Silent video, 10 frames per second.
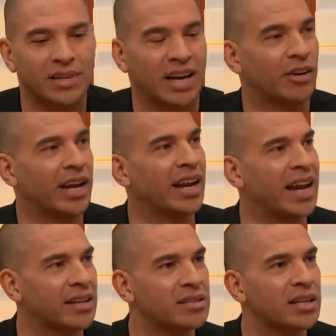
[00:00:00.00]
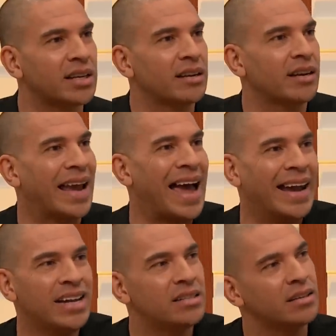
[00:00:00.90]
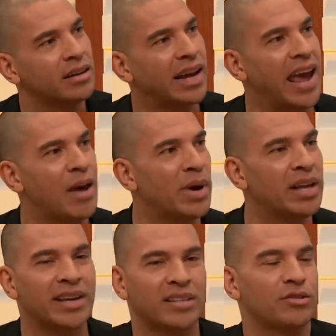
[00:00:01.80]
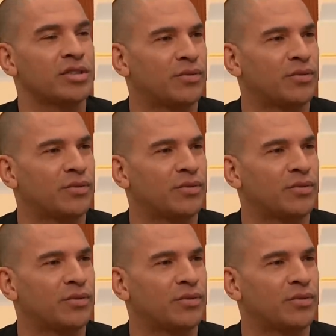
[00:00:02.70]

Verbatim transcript: Number three, belittling mental health.